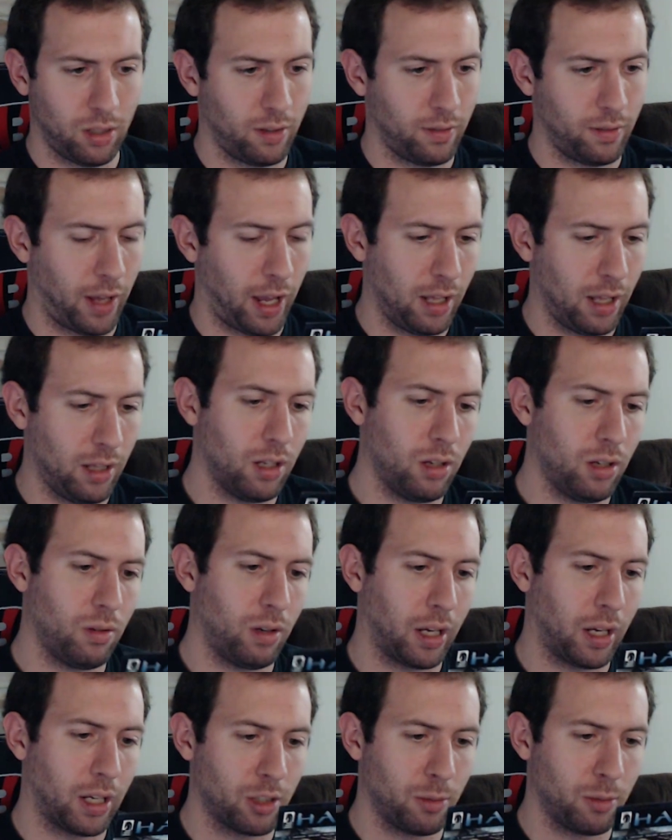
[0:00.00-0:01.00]
of
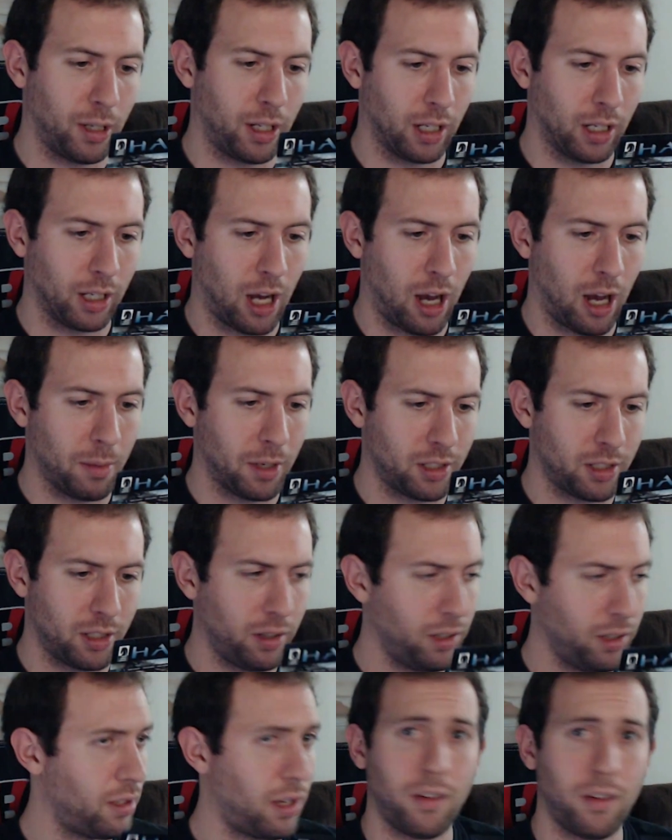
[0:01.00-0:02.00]
Halo. I guess they're making a comic
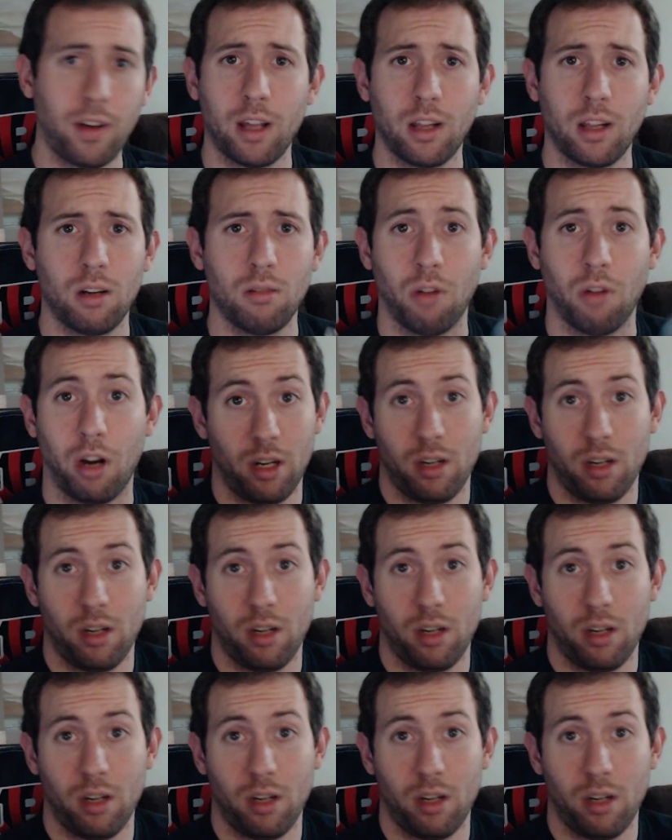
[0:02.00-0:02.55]
series out of Halo.